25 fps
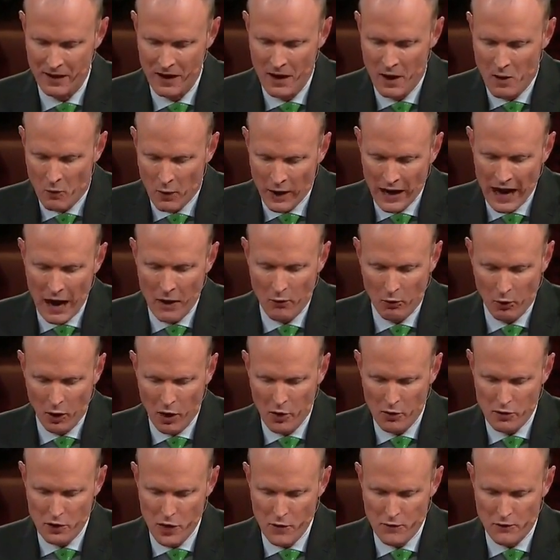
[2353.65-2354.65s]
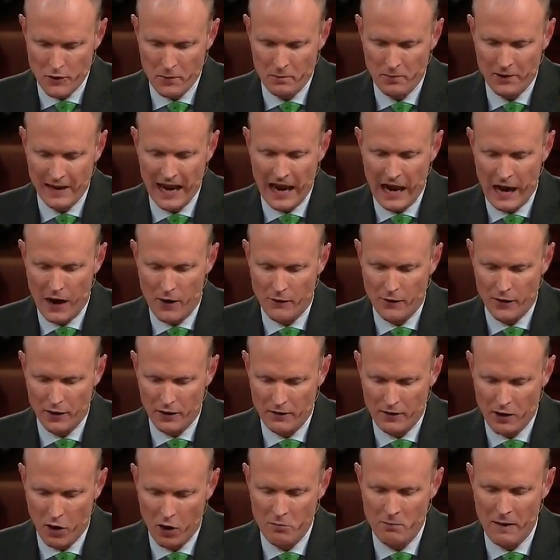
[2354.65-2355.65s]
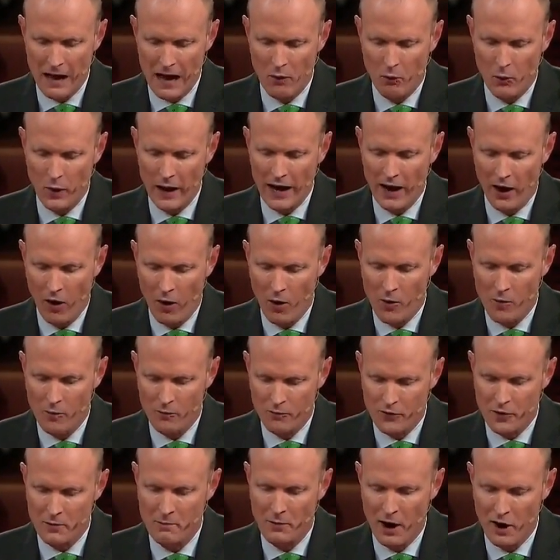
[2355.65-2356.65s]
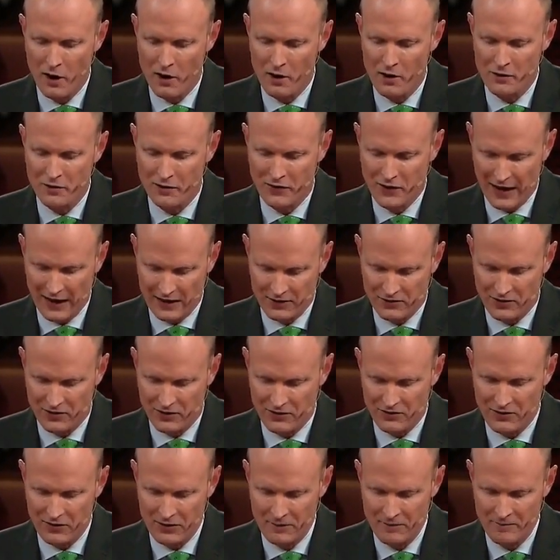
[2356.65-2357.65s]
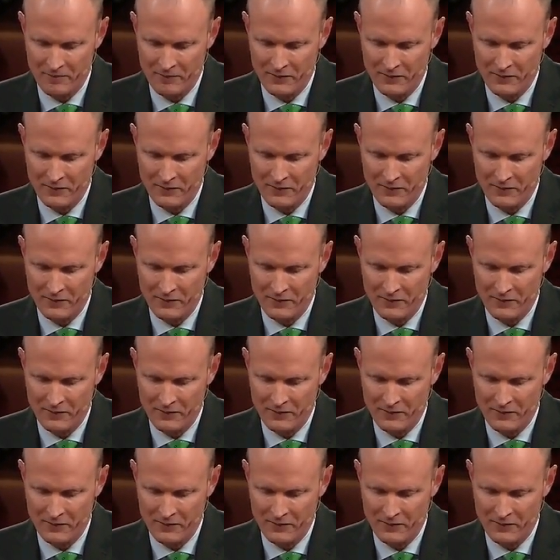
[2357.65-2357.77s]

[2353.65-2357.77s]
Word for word: When I wrote you from Calvert on my way home from Hearn, Texas,